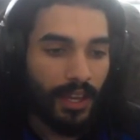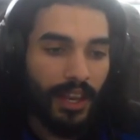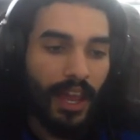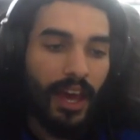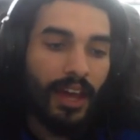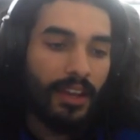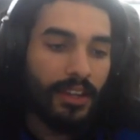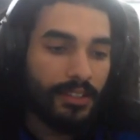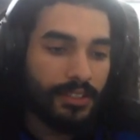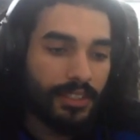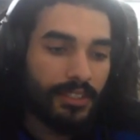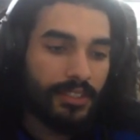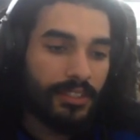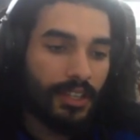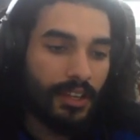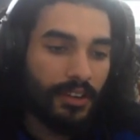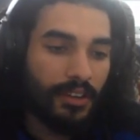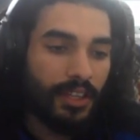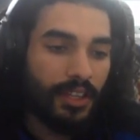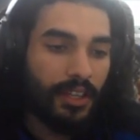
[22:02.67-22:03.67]
not
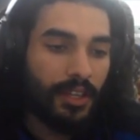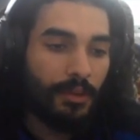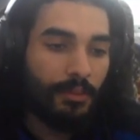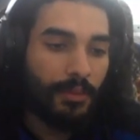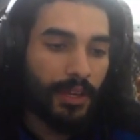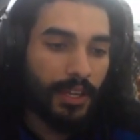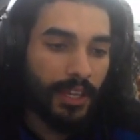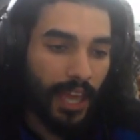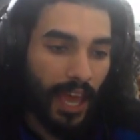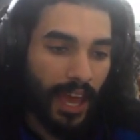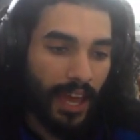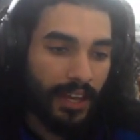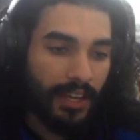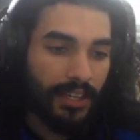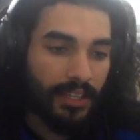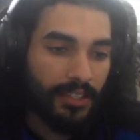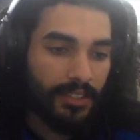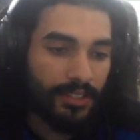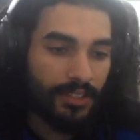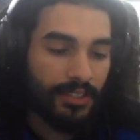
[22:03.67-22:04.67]
necessarily in
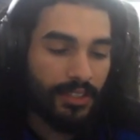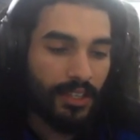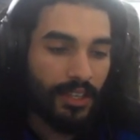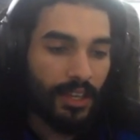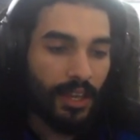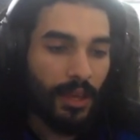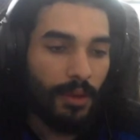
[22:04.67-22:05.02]
mechanics,